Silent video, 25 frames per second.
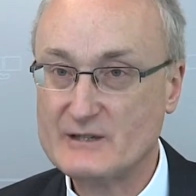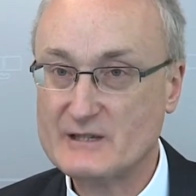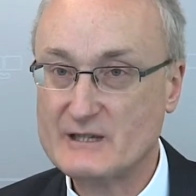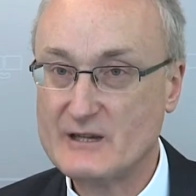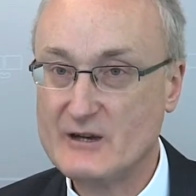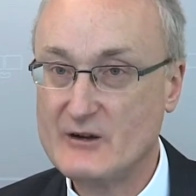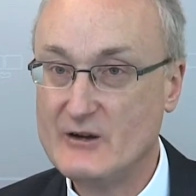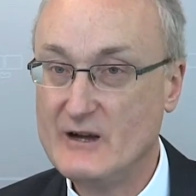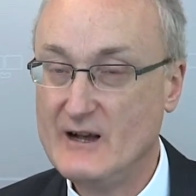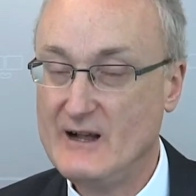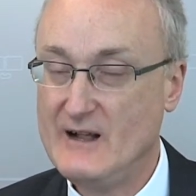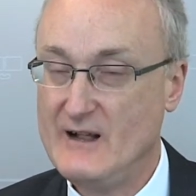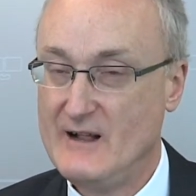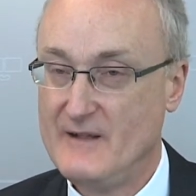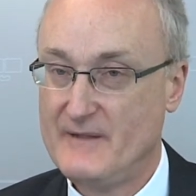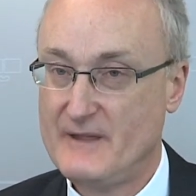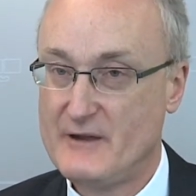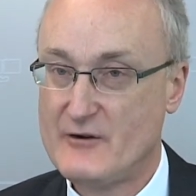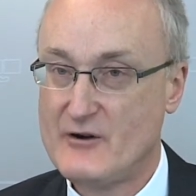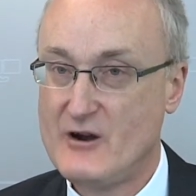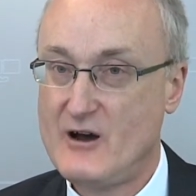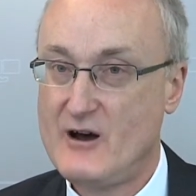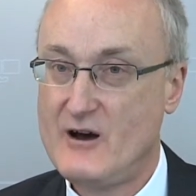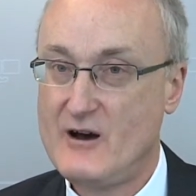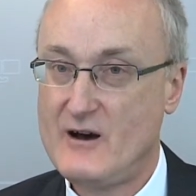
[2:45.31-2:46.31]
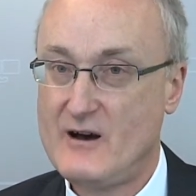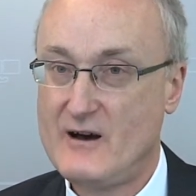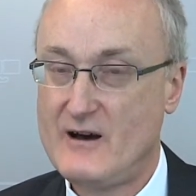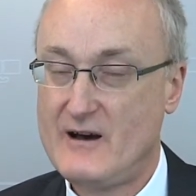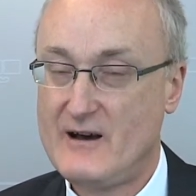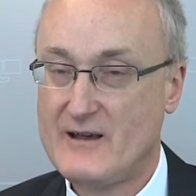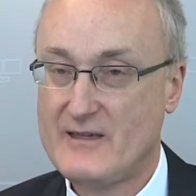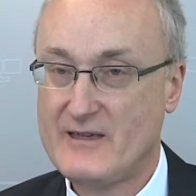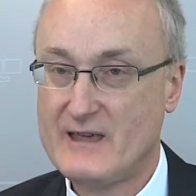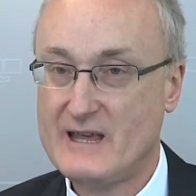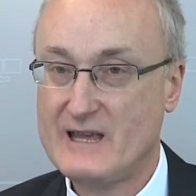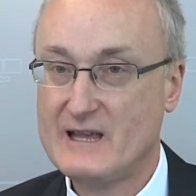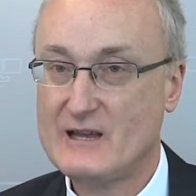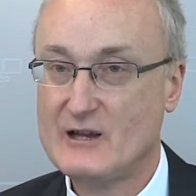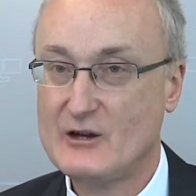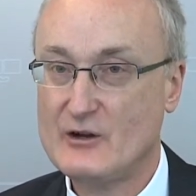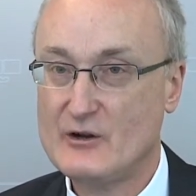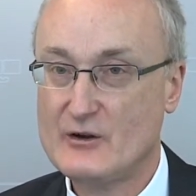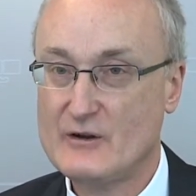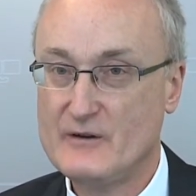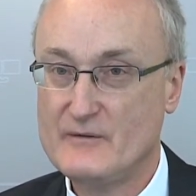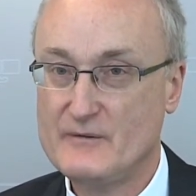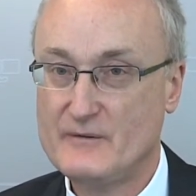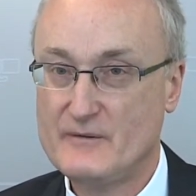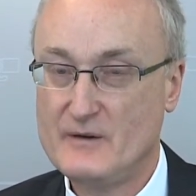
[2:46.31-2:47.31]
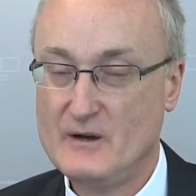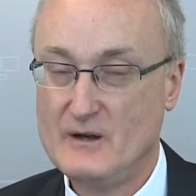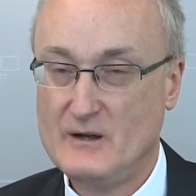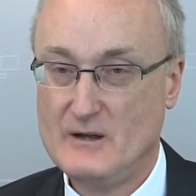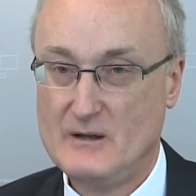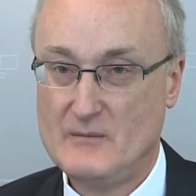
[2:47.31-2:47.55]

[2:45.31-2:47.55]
So there are, I think, a lot of